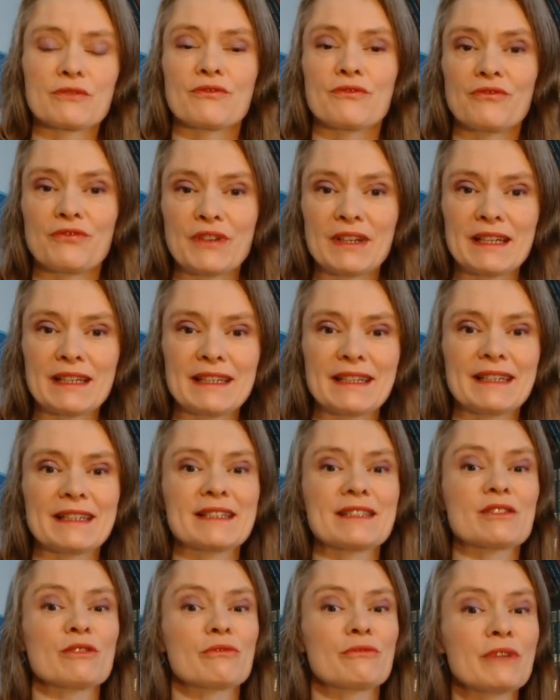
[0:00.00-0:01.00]

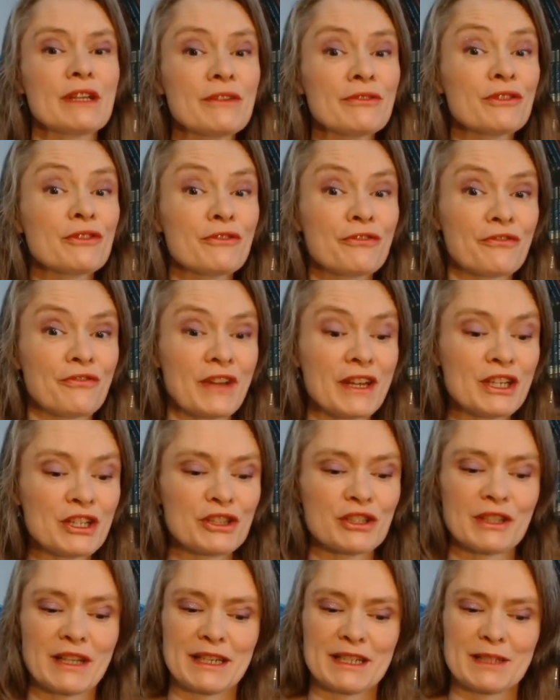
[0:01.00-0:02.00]
feelings, or even
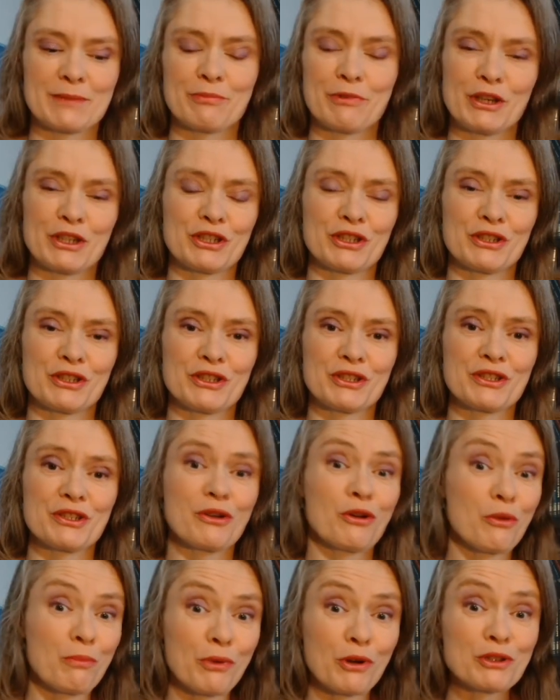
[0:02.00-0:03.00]
facial expressions
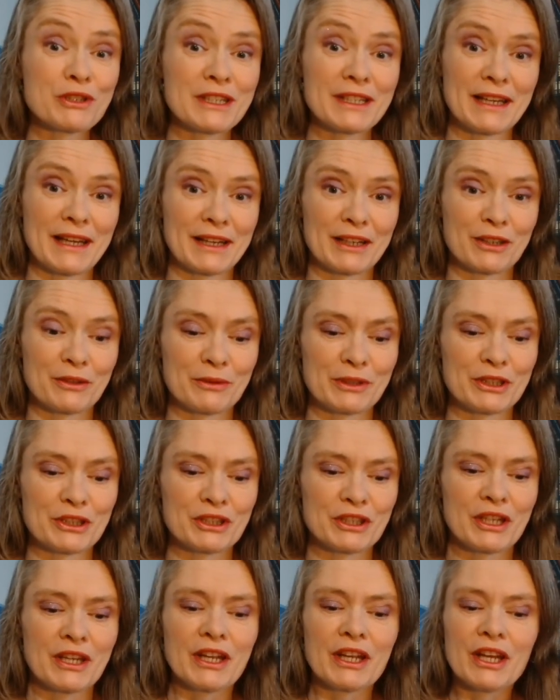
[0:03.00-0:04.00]
or body
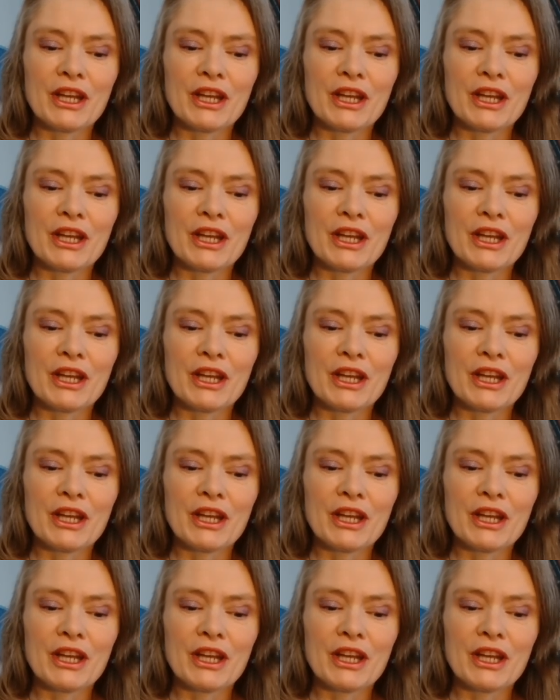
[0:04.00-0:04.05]
language